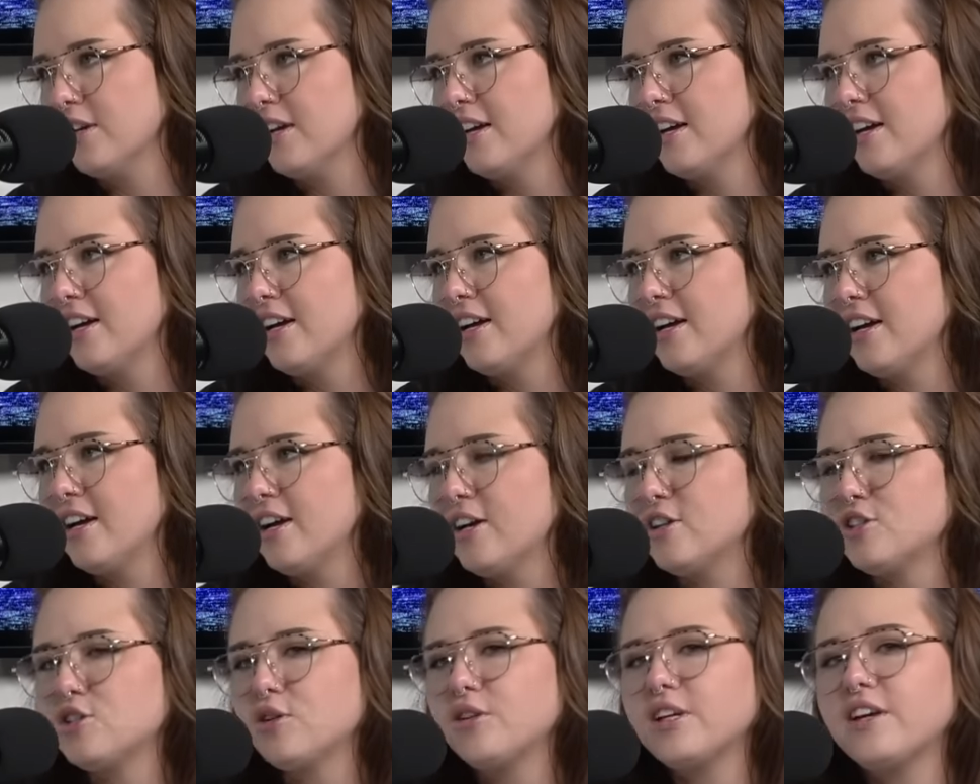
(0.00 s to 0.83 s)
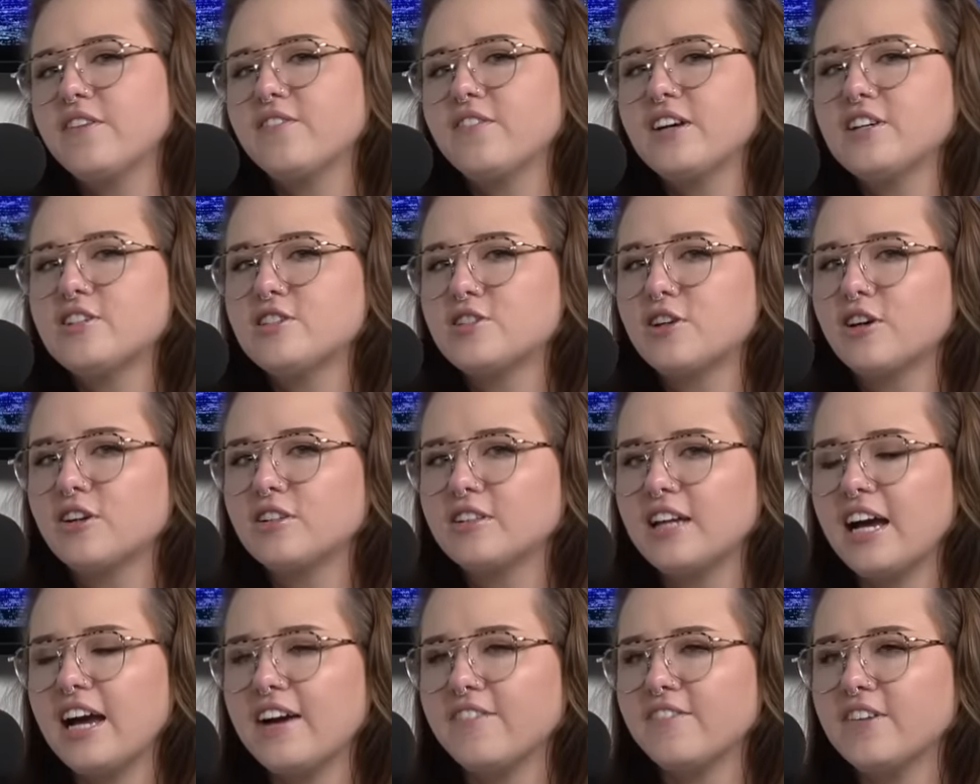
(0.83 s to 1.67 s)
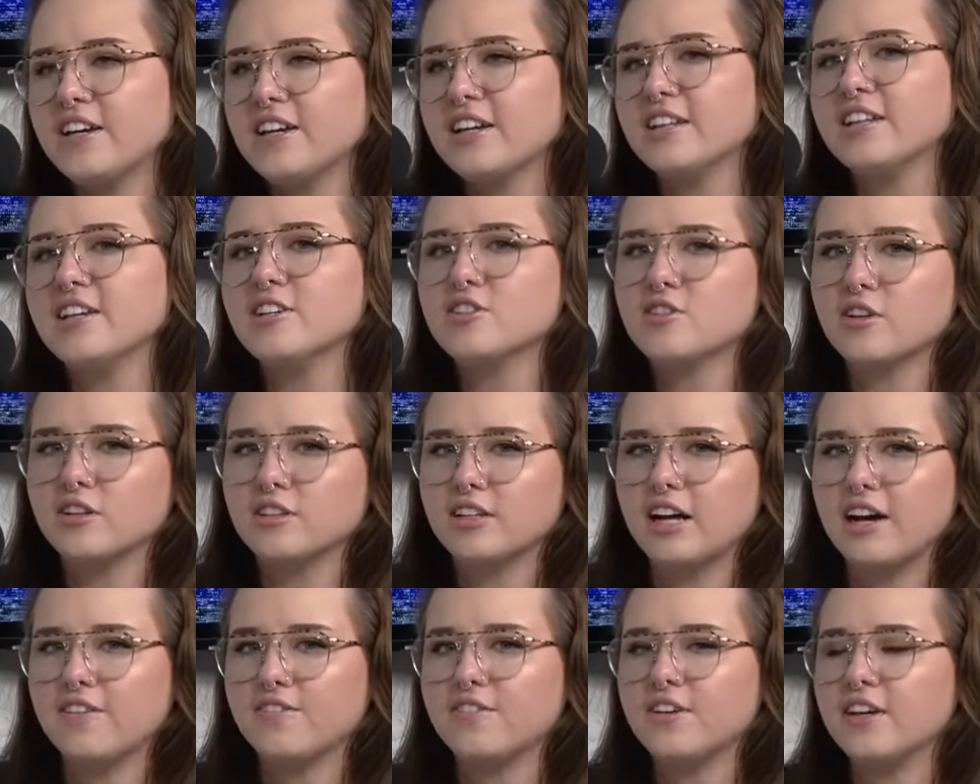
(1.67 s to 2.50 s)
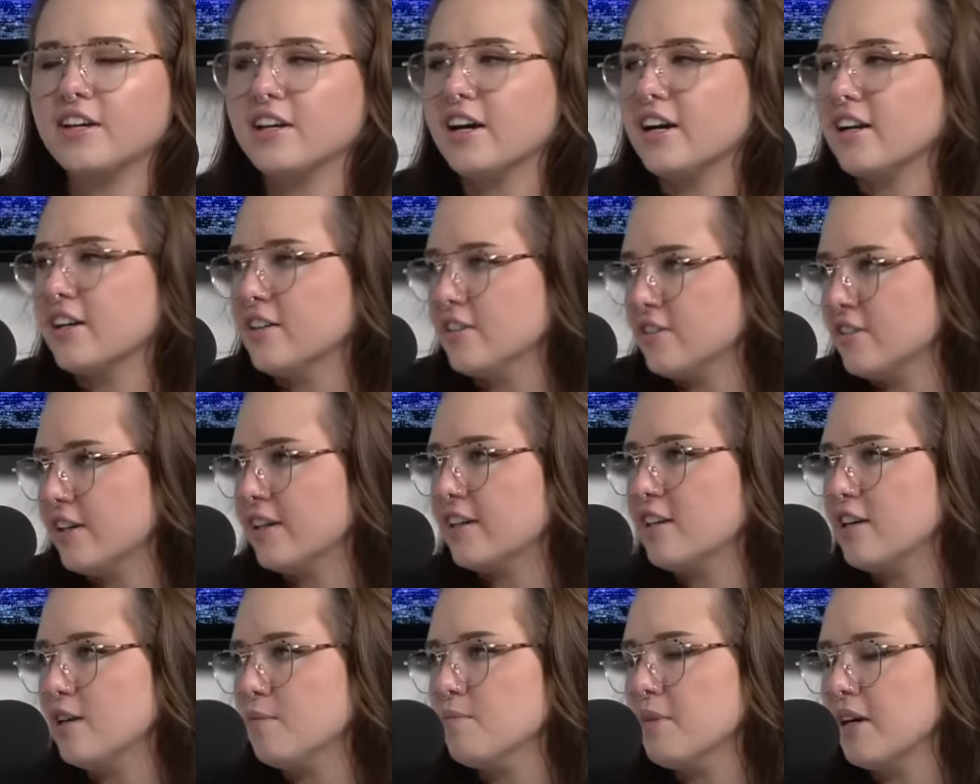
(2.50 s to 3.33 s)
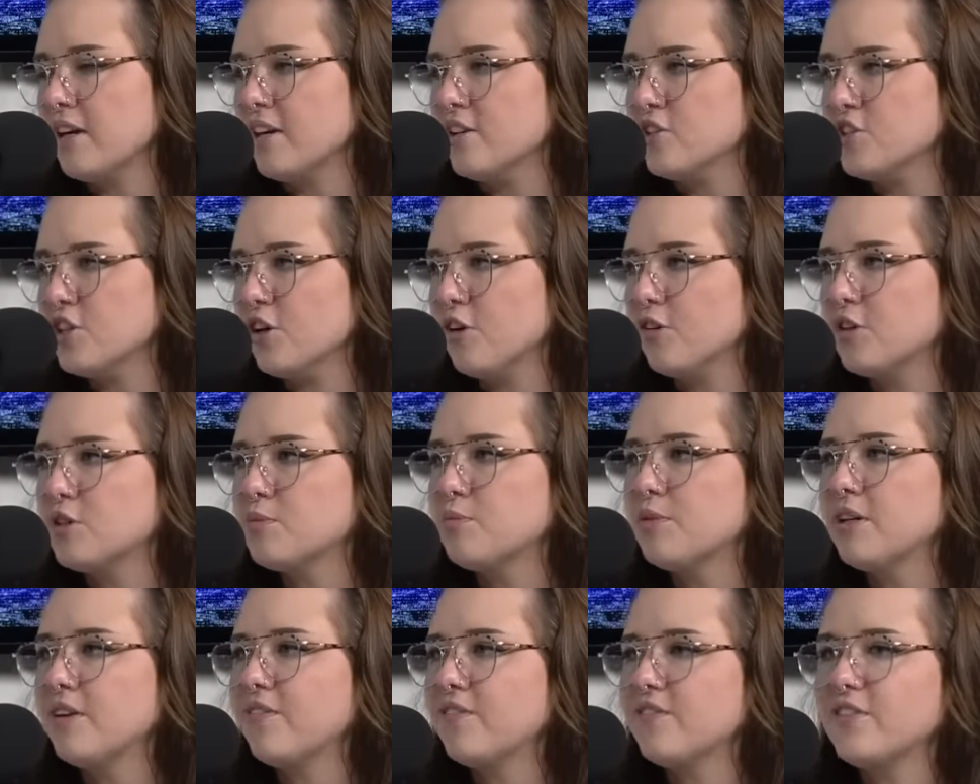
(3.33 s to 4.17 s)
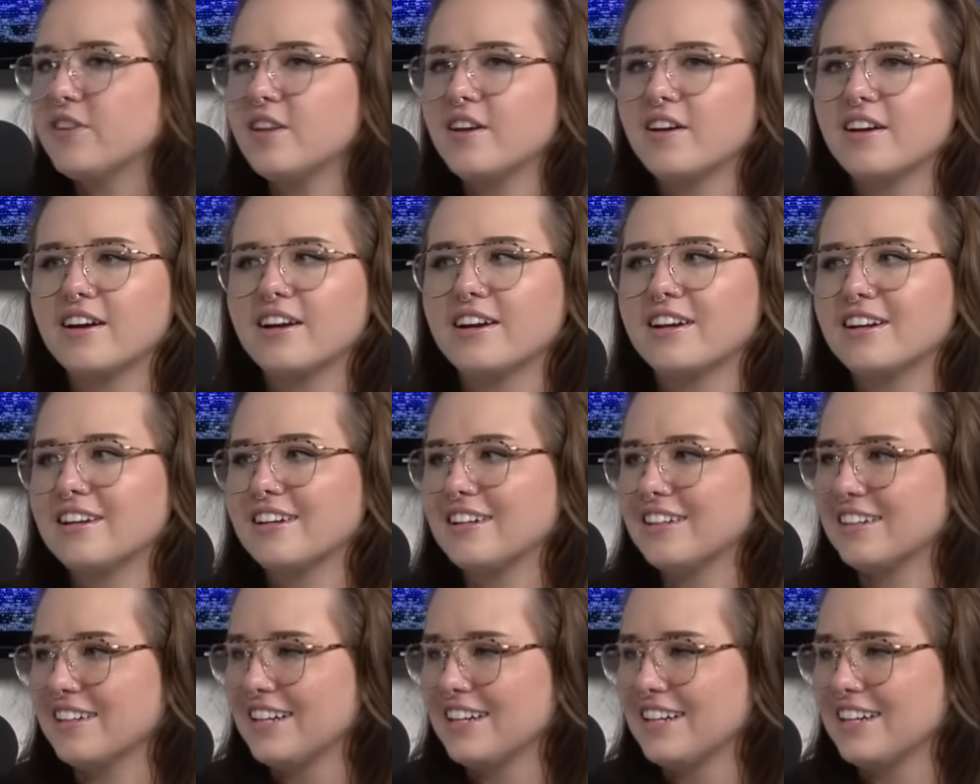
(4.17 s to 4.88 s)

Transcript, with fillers: Oh yeah. So like if I start laughing and they start laughing, I can like keep making jokes. Sure, but you're not a Gemini?